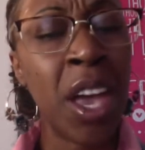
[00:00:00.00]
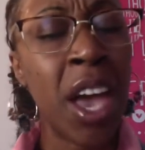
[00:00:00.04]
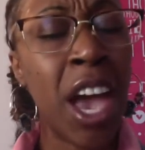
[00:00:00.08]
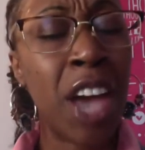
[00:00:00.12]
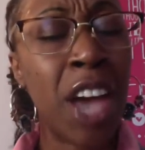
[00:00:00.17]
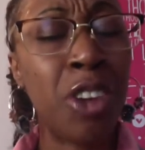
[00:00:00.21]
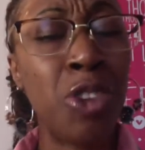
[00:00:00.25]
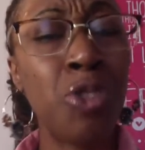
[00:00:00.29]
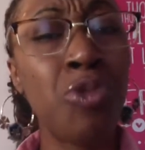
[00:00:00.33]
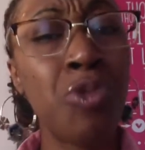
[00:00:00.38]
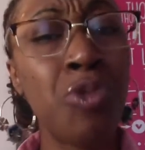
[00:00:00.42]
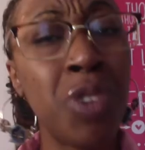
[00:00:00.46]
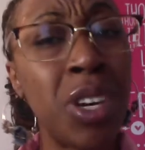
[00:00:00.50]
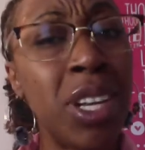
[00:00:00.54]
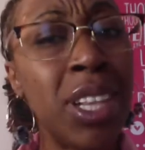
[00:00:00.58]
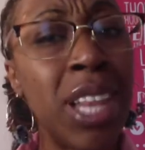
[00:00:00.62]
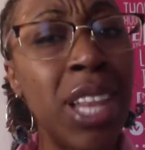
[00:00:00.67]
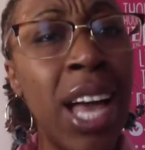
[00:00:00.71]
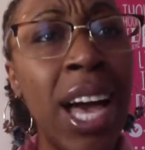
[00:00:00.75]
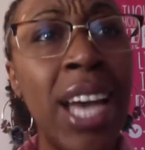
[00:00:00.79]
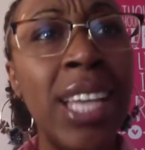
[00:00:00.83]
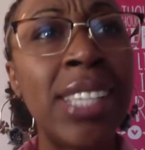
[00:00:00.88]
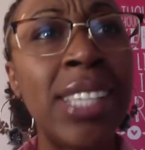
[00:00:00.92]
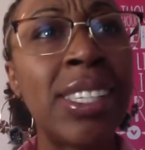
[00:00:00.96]
and you
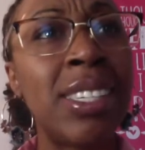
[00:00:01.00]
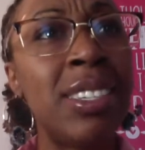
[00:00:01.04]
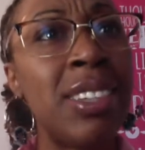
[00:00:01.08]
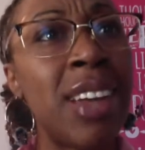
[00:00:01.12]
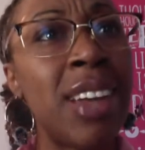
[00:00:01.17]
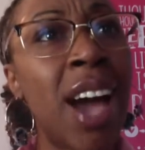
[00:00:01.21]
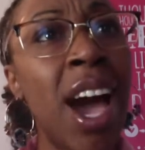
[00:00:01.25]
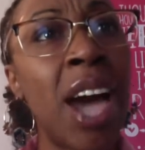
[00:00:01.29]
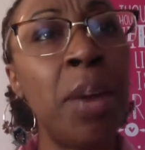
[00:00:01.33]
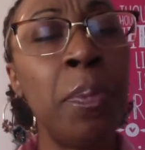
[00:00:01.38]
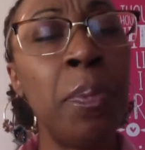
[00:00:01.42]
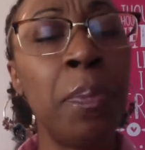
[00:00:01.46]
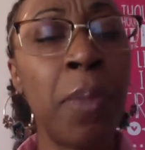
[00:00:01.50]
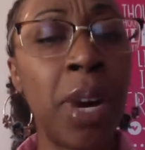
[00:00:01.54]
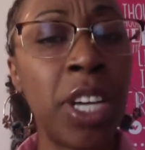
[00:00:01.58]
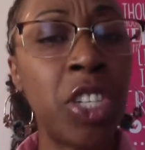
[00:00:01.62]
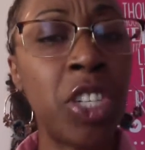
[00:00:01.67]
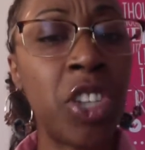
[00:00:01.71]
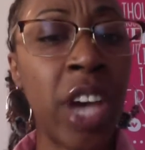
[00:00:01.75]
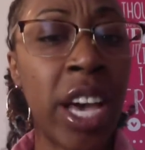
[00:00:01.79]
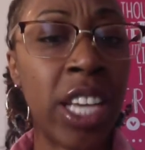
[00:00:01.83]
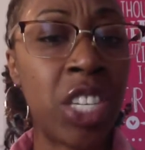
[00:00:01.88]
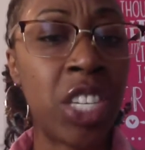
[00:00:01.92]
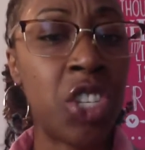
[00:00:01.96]
realize not much
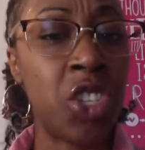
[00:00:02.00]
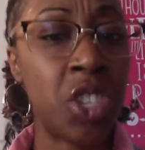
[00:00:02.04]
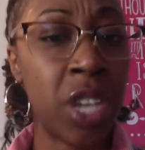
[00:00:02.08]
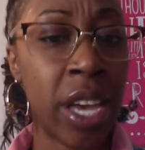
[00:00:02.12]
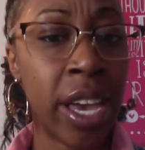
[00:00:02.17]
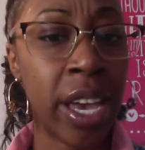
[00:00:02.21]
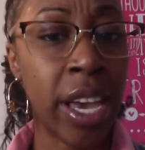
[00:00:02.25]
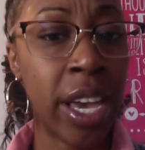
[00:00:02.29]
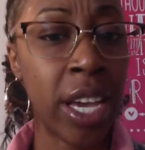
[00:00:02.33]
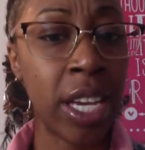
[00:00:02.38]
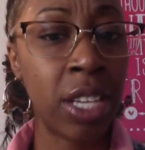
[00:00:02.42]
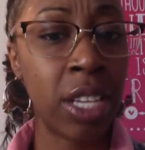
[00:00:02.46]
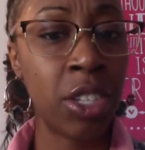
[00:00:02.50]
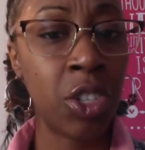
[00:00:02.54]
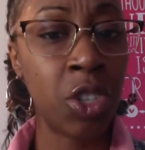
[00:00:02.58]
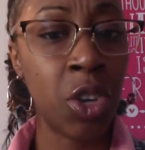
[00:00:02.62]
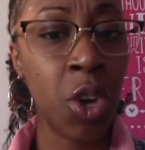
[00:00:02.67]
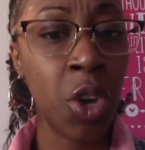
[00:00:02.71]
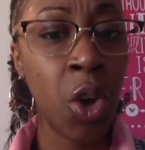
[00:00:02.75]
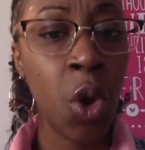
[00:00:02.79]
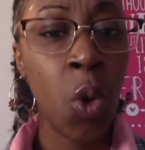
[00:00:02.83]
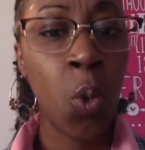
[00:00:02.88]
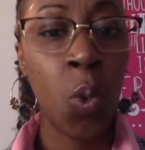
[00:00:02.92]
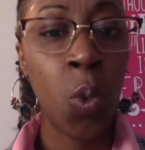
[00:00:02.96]
has changed
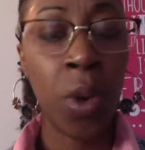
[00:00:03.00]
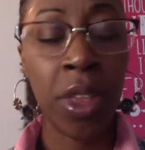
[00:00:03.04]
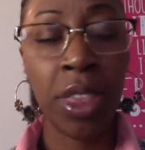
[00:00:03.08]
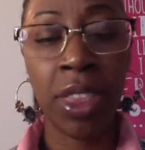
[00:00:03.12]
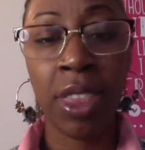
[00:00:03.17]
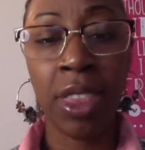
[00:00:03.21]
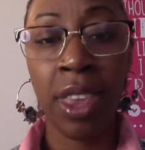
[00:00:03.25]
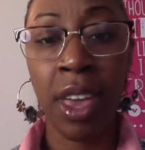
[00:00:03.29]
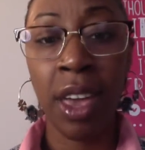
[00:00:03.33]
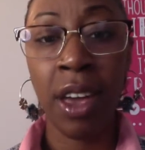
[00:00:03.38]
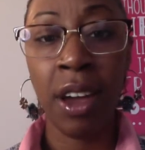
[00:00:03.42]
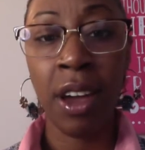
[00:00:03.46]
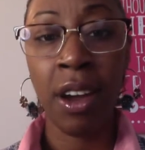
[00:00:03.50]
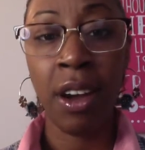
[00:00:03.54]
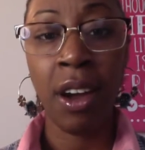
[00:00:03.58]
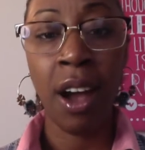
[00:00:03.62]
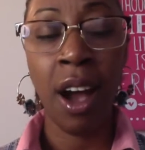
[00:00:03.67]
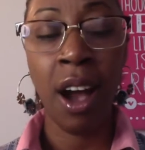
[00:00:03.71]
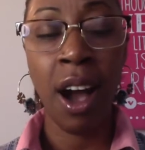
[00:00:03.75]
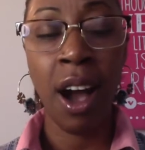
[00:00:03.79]
with their